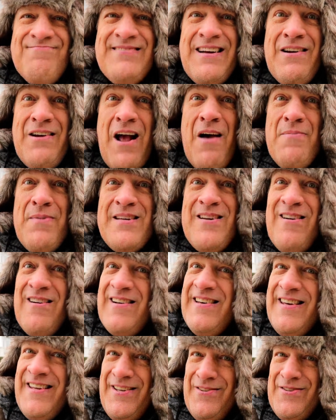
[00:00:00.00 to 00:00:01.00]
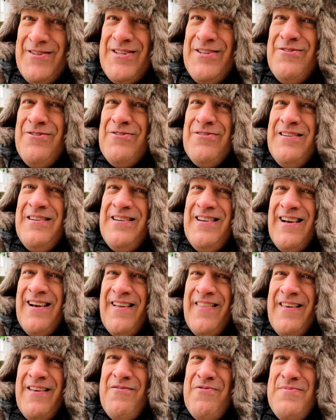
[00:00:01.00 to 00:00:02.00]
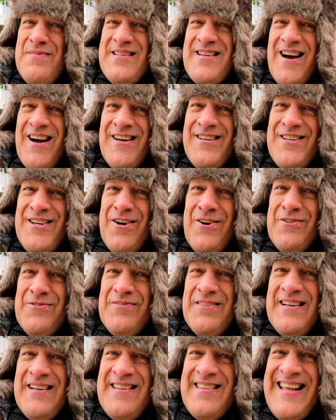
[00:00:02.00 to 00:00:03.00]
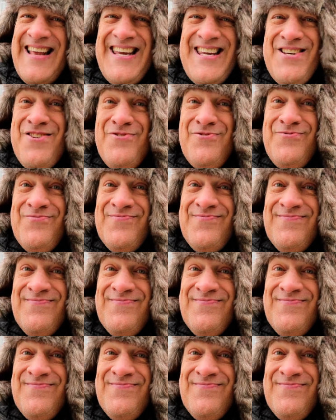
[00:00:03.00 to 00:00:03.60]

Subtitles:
and I'll be talking to you soon on the Infamous Todd Show. Thank you.